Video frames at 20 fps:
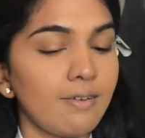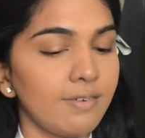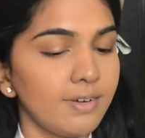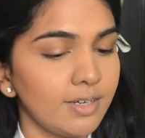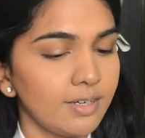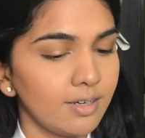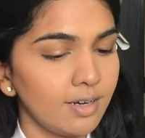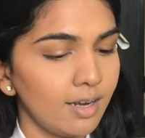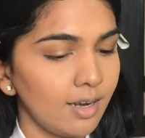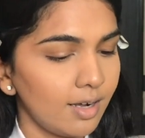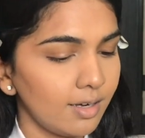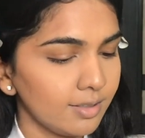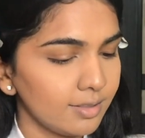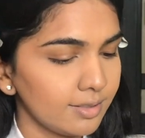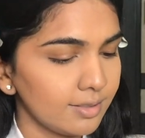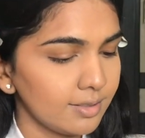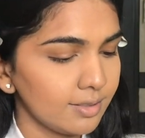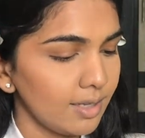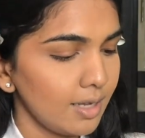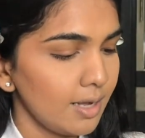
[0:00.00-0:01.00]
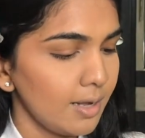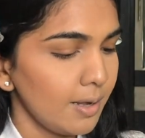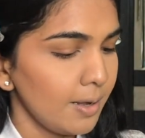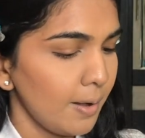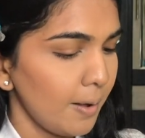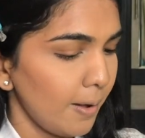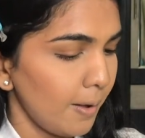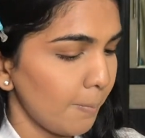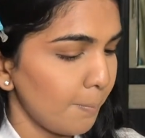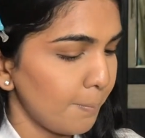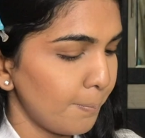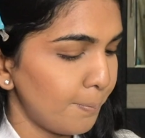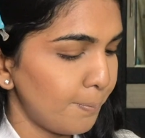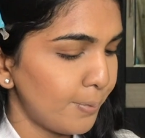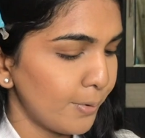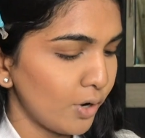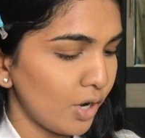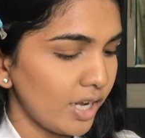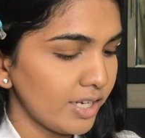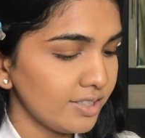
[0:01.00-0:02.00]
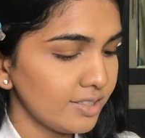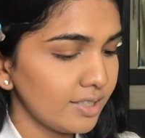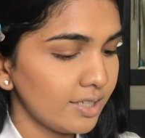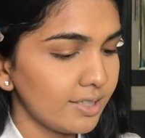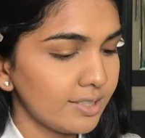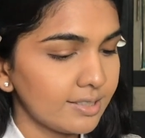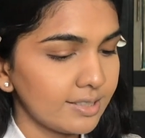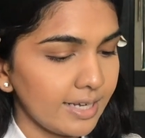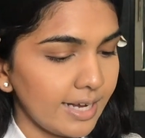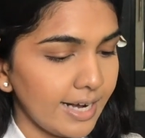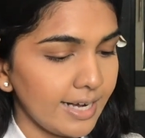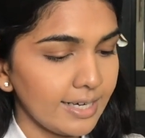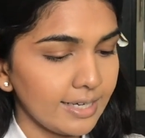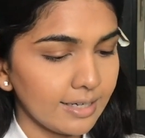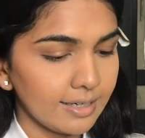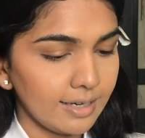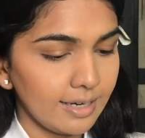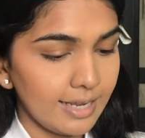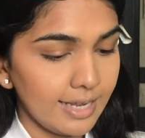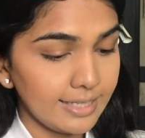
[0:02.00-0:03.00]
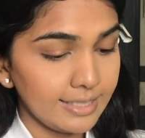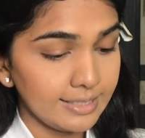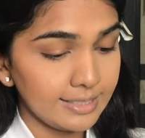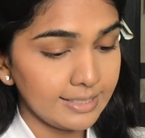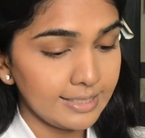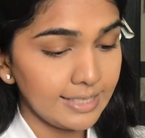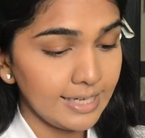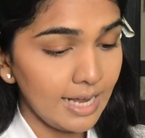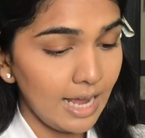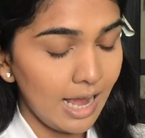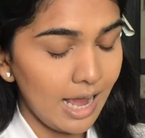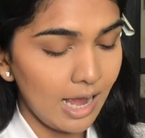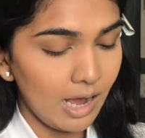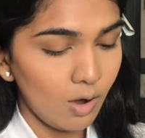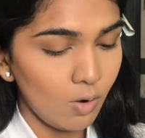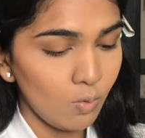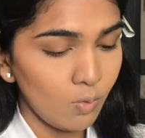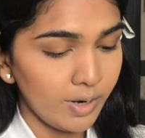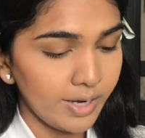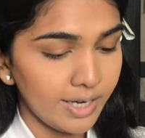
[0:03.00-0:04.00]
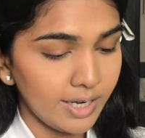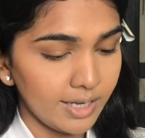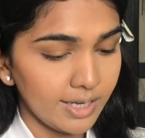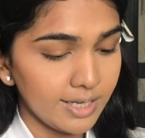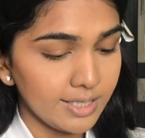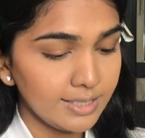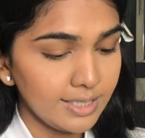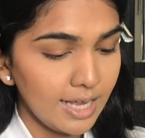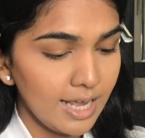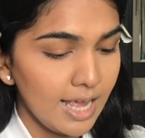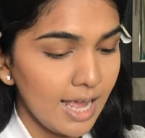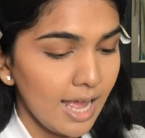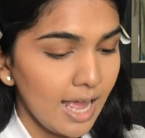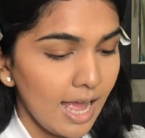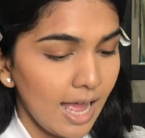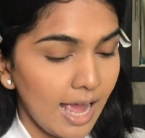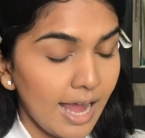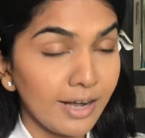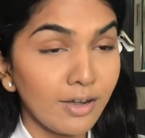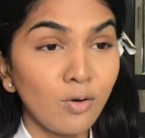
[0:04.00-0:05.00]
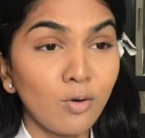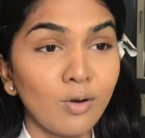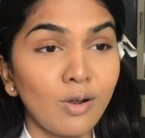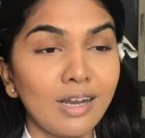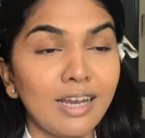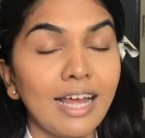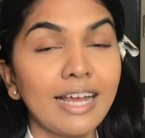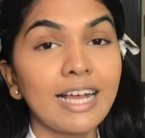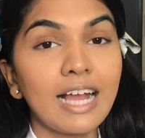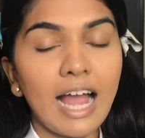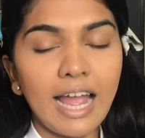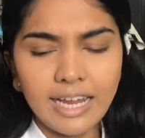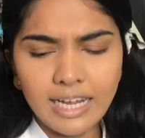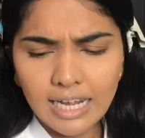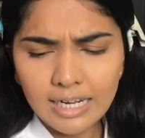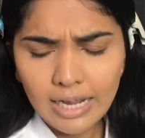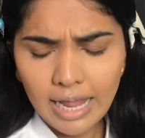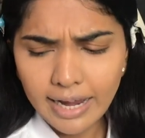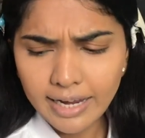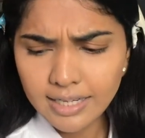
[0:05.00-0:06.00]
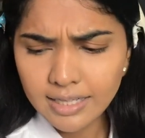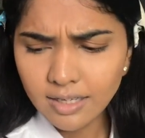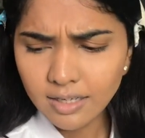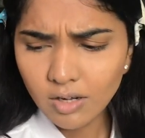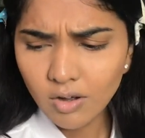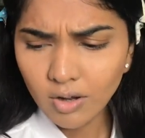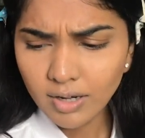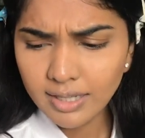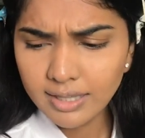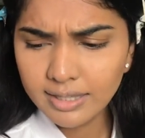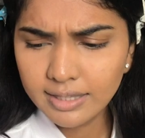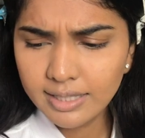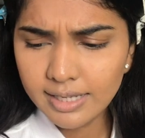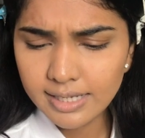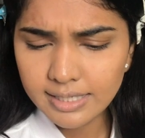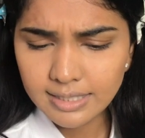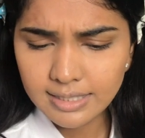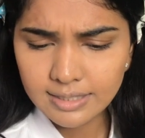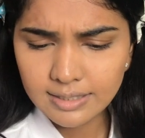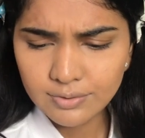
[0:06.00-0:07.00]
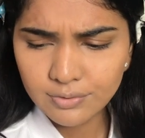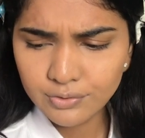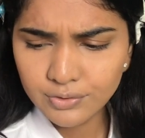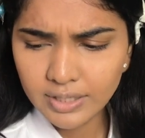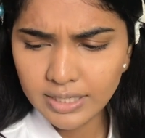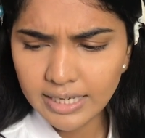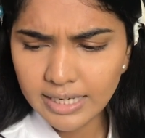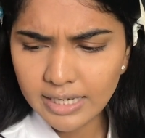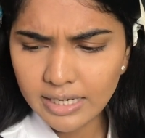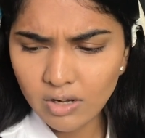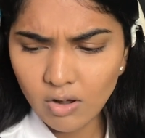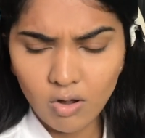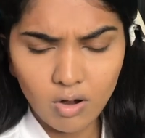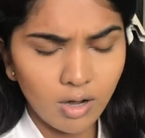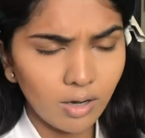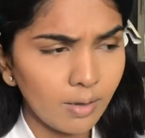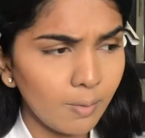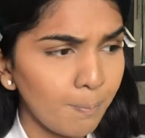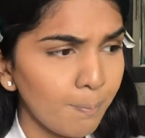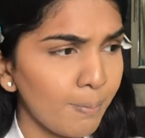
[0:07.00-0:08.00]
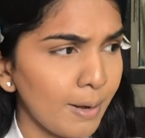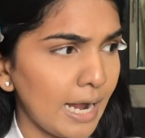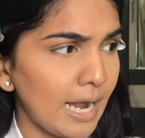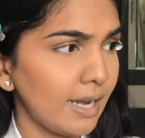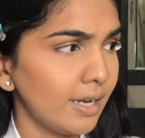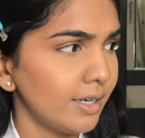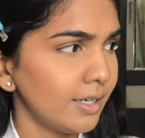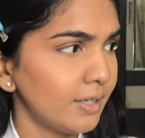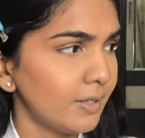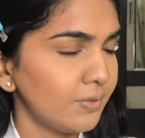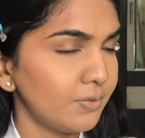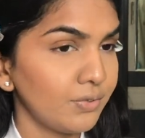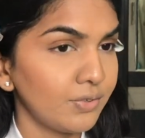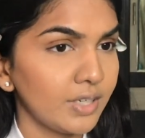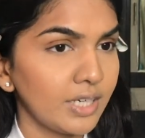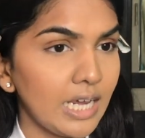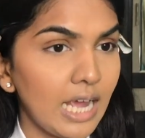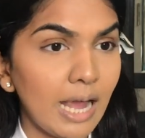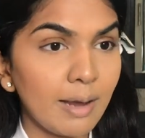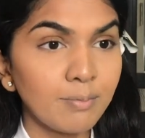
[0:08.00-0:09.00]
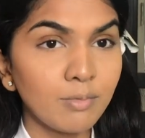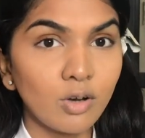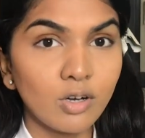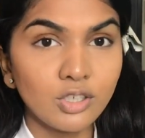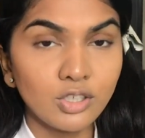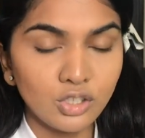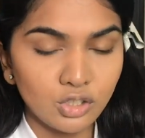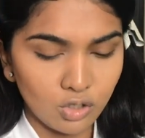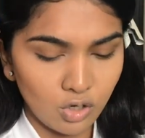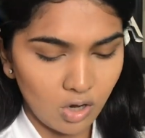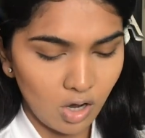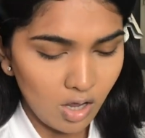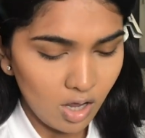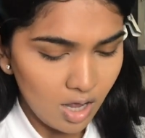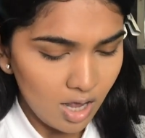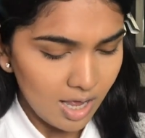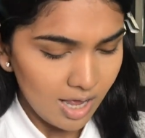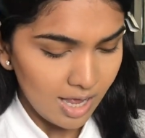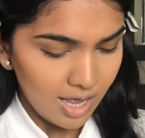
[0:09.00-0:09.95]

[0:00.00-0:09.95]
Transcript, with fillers: lavender luxe brush set let's see how it is i don't like i got I either got this free or the palette free i'm not sure